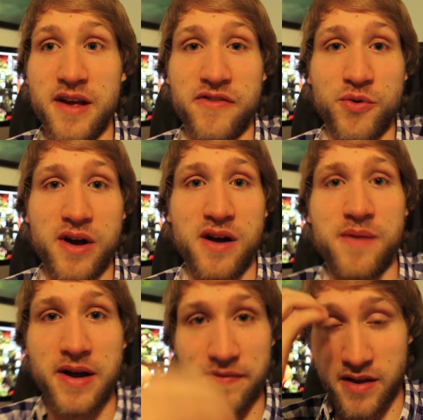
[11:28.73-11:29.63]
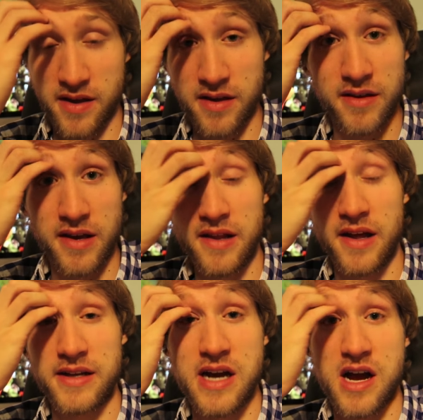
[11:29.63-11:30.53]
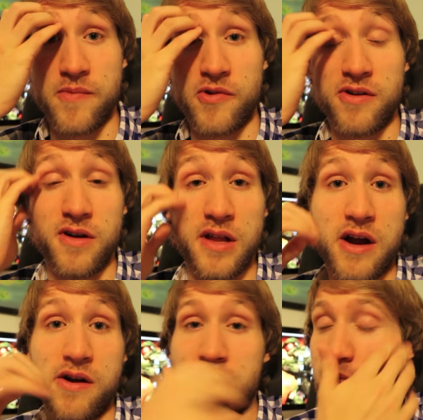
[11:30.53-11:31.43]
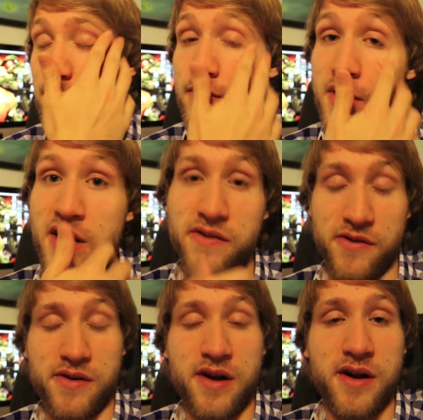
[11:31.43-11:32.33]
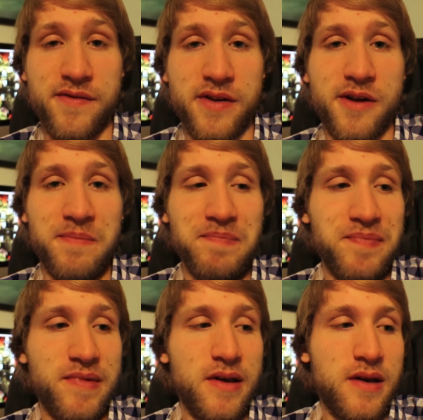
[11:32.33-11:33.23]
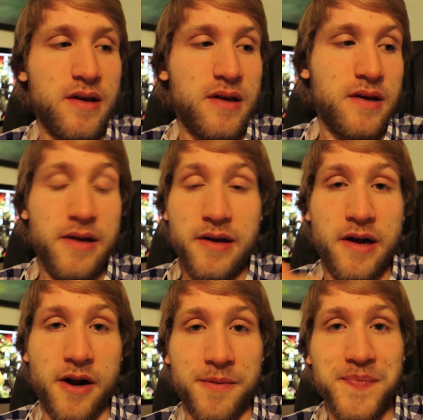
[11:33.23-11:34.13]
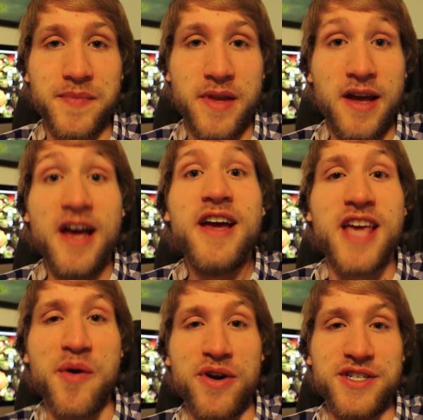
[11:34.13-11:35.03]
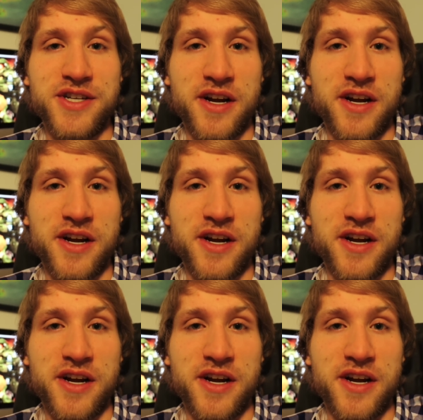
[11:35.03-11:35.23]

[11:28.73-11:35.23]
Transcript: SOL. I might have to get like Tom or Uncle Larry or Buzz or I don't even know. Uh, keep it Ridgid,